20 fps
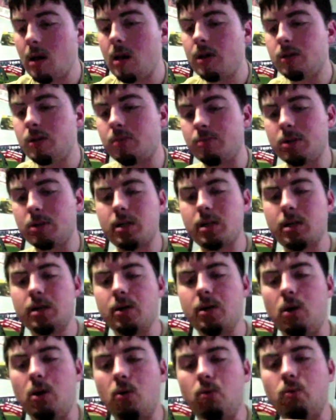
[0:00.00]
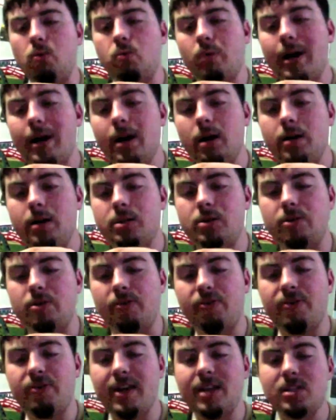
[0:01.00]
So I'm just going to go right on to the
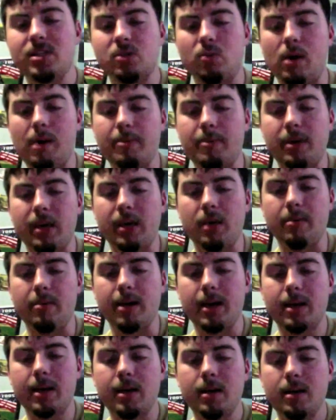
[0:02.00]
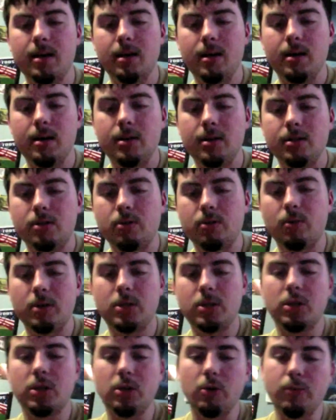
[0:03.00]
face swapping gimmick. So
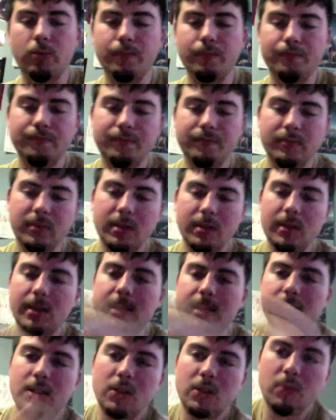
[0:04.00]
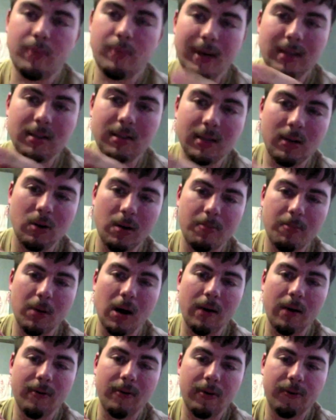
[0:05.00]
what you do is you basically rip
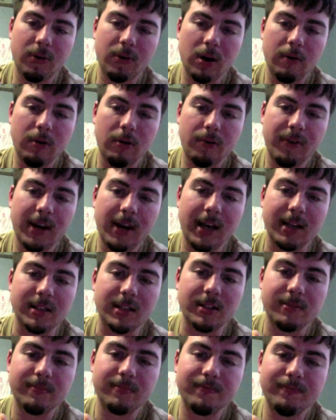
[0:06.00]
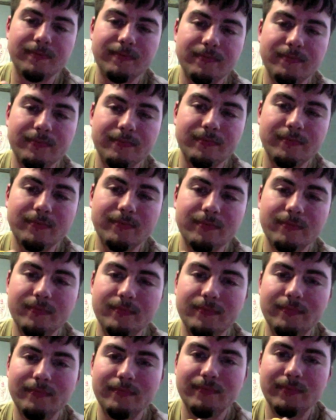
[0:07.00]
off the front of her face.
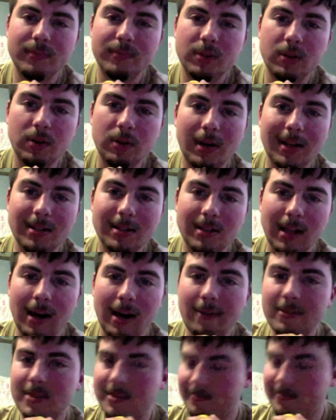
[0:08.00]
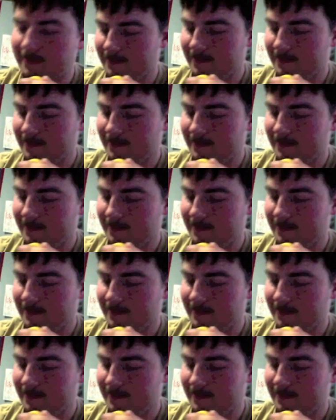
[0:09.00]
So that's left.